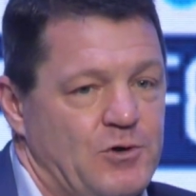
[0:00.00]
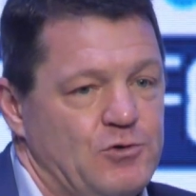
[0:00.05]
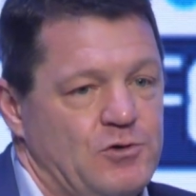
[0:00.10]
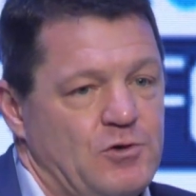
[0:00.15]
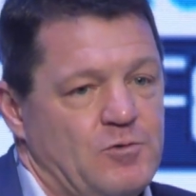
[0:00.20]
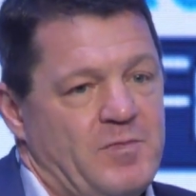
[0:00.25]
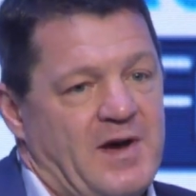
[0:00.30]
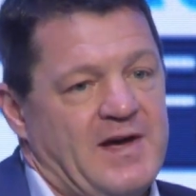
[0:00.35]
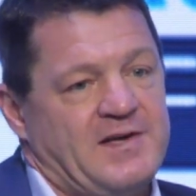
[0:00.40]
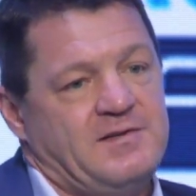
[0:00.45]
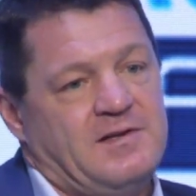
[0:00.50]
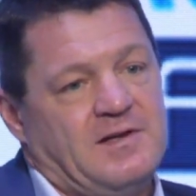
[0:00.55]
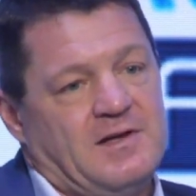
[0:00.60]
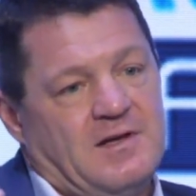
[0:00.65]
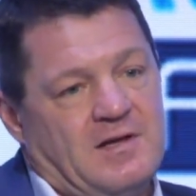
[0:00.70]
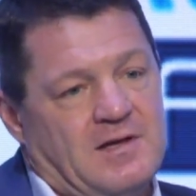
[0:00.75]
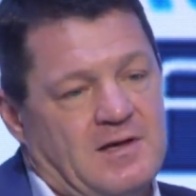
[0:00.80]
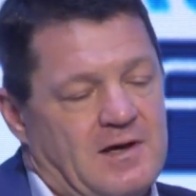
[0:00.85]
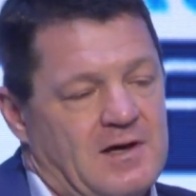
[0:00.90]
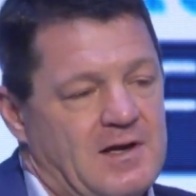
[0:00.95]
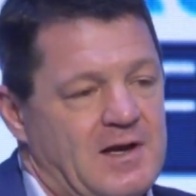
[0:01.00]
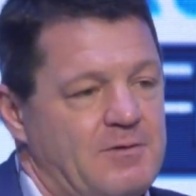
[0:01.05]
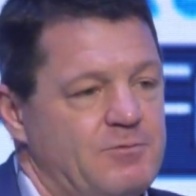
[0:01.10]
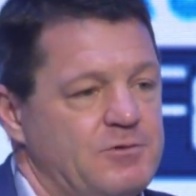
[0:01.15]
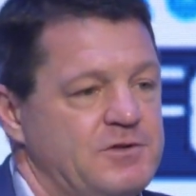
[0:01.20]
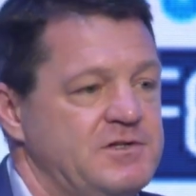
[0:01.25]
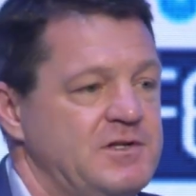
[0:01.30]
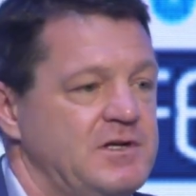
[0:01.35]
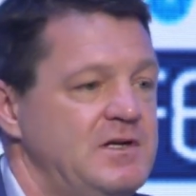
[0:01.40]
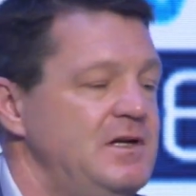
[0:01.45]
domestic and I
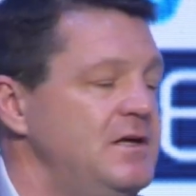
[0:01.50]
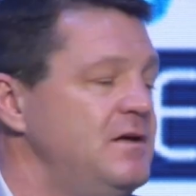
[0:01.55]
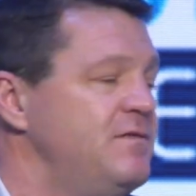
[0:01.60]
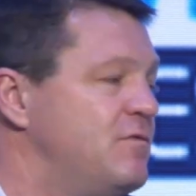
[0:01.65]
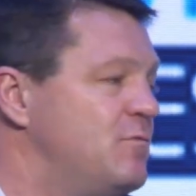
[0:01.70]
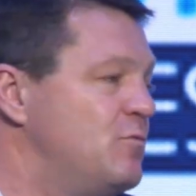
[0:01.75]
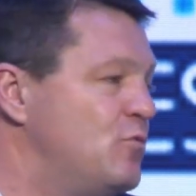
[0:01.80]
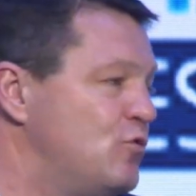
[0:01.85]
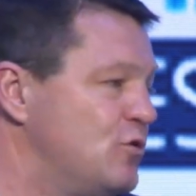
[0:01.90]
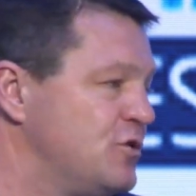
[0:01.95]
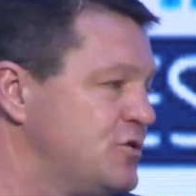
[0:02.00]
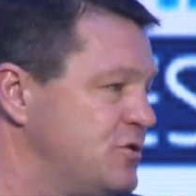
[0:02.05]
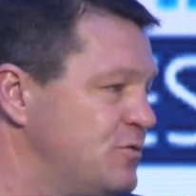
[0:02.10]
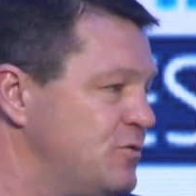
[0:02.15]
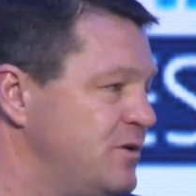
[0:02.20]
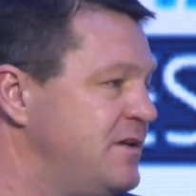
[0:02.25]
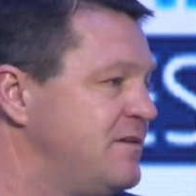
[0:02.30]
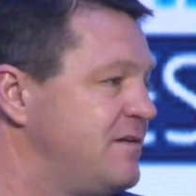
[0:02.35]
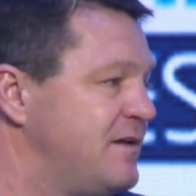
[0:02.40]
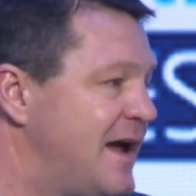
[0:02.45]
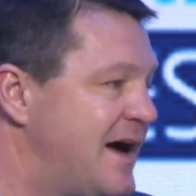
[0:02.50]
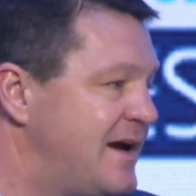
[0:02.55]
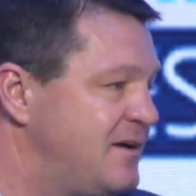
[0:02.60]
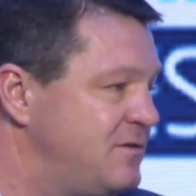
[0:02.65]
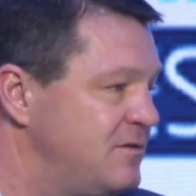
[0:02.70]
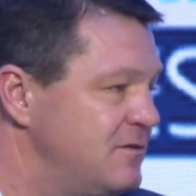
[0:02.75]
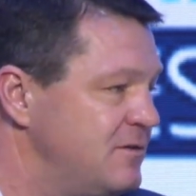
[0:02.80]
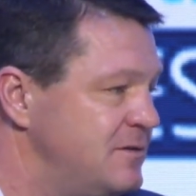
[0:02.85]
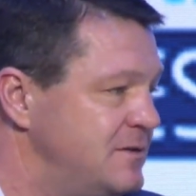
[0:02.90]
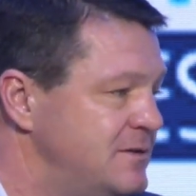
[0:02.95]
would say even more so
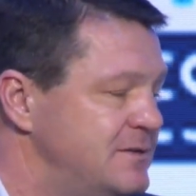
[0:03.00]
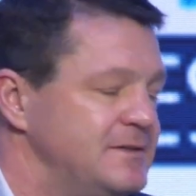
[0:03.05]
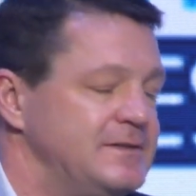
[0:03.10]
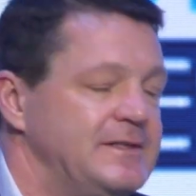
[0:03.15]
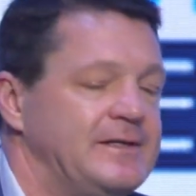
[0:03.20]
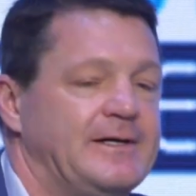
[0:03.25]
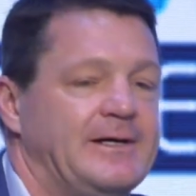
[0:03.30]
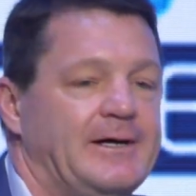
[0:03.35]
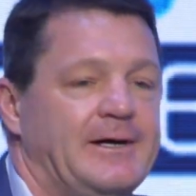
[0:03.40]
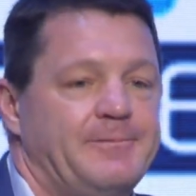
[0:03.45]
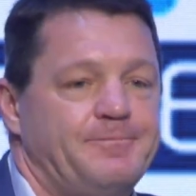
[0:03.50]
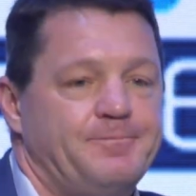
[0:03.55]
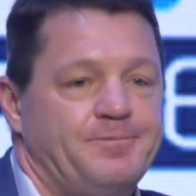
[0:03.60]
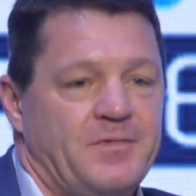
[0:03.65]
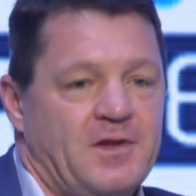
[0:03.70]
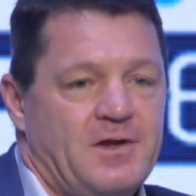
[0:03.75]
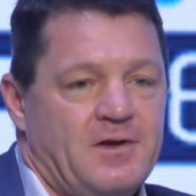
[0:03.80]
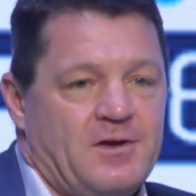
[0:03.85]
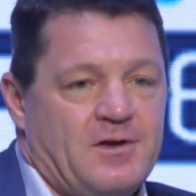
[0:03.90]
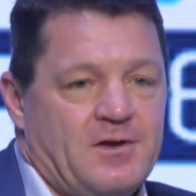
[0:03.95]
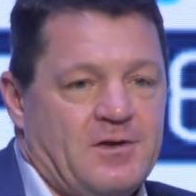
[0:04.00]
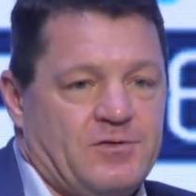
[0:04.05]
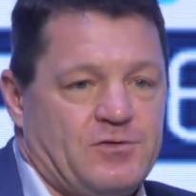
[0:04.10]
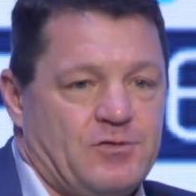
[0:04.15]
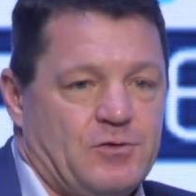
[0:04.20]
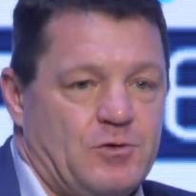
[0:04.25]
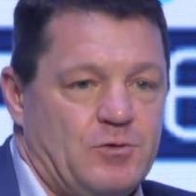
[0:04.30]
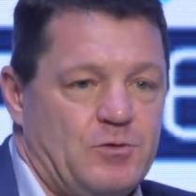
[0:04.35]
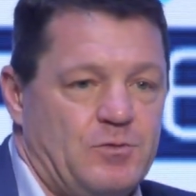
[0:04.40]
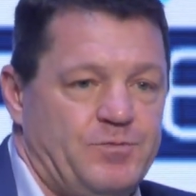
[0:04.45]
international.
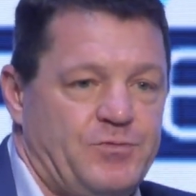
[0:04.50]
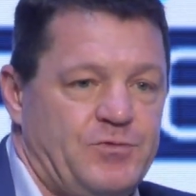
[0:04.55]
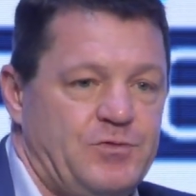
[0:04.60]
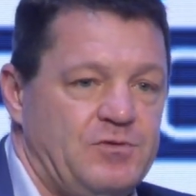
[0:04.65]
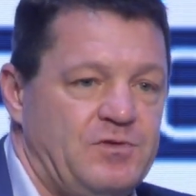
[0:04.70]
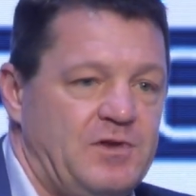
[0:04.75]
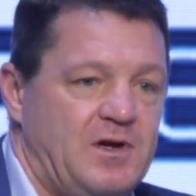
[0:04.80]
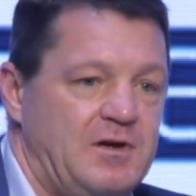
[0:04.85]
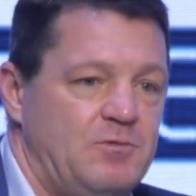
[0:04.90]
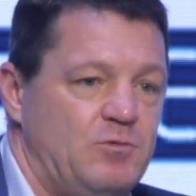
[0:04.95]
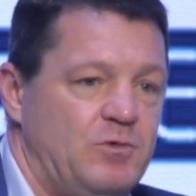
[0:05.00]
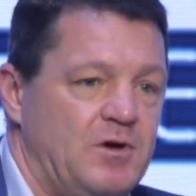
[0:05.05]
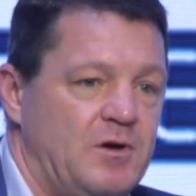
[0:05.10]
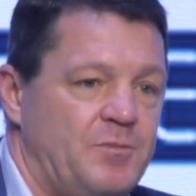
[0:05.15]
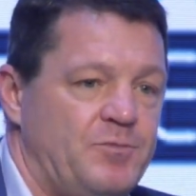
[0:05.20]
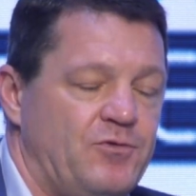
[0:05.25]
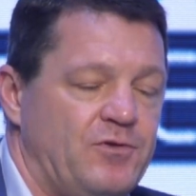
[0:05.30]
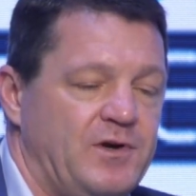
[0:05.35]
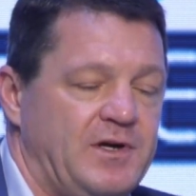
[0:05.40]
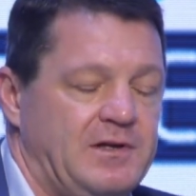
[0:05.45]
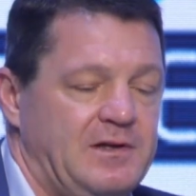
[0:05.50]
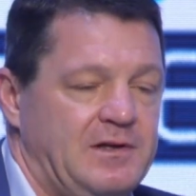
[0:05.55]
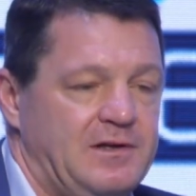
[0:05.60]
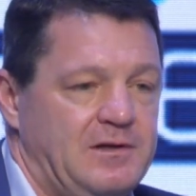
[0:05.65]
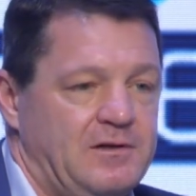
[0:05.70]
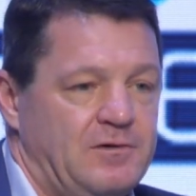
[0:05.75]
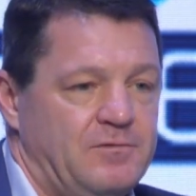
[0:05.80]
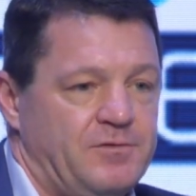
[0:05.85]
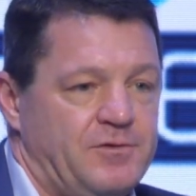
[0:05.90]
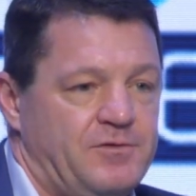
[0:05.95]
So today we operate a
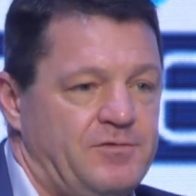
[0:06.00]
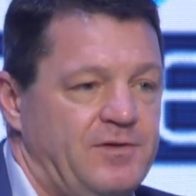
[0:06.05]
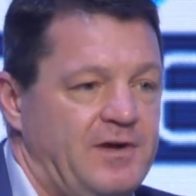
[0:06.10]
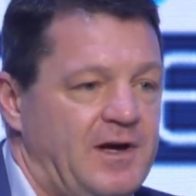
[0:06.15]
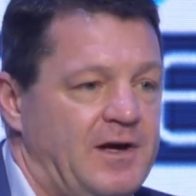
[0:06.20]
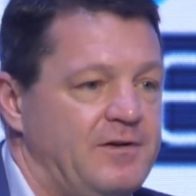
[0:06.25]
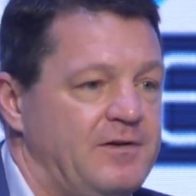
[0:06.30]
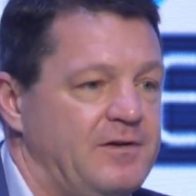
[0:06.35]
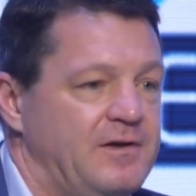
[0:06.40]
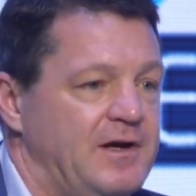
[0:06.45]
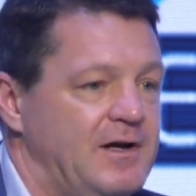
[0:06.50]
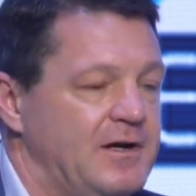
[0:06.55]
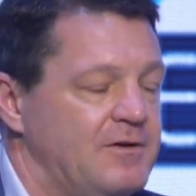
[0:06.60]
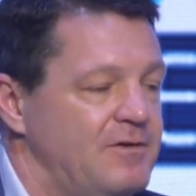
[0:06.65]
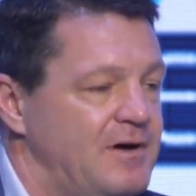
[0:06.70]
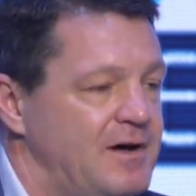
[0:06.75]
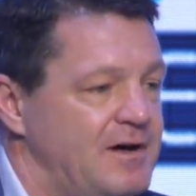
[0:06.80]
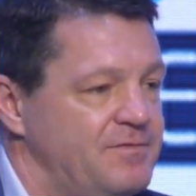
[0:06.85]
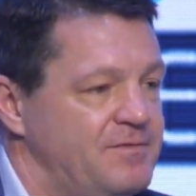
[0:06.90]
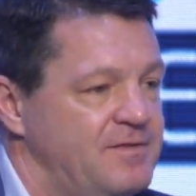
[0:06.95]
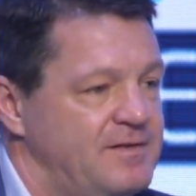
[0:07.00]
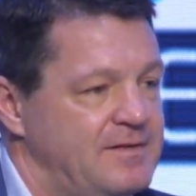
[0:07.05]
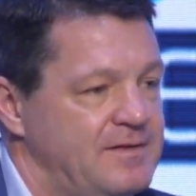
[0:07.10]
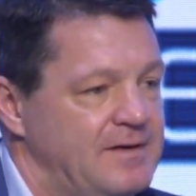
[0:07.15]
little over 300 aircraft.